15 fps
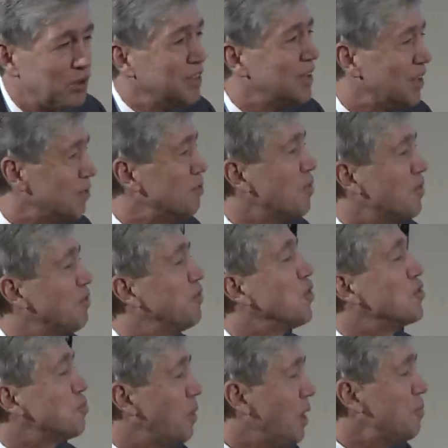you know, the
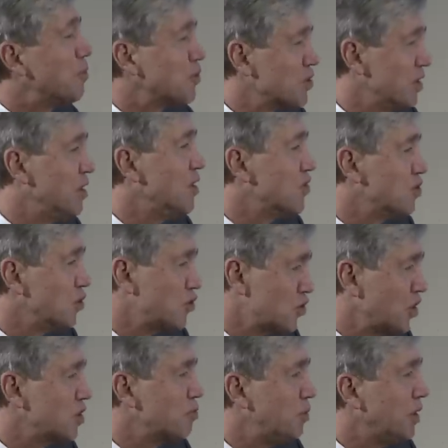first papers in this are
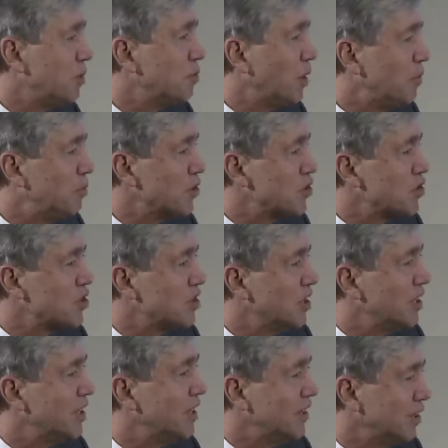just being published
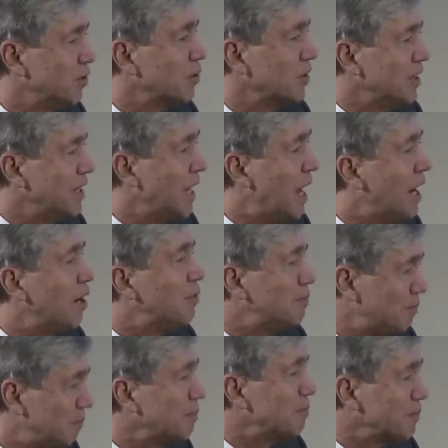uh, literally now.
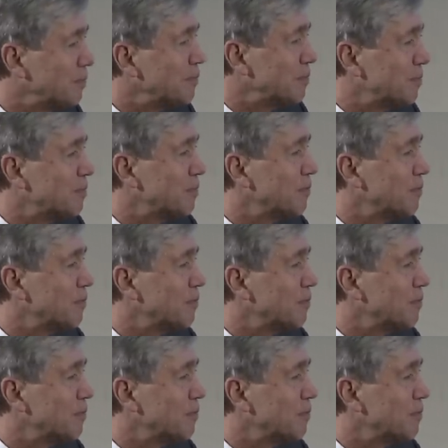Mm-hmm.